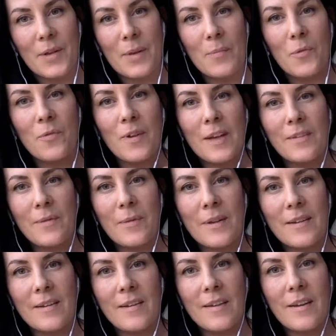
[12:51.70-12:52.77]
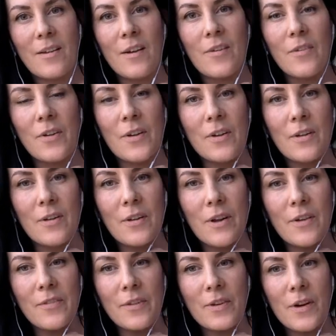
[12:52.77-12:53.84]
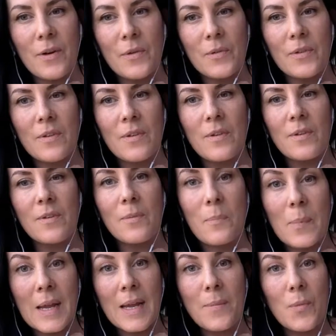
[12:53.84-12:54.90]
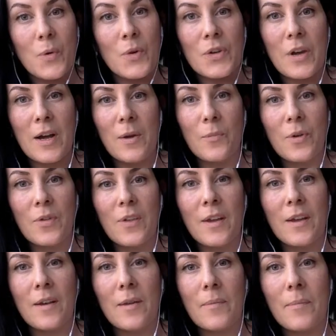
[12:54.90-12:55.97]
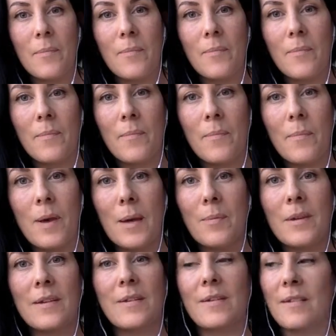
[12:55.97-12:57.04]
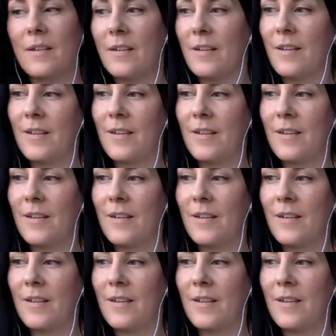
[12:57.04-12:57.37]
more flexibility in their lifestyles, spend more time with their babies,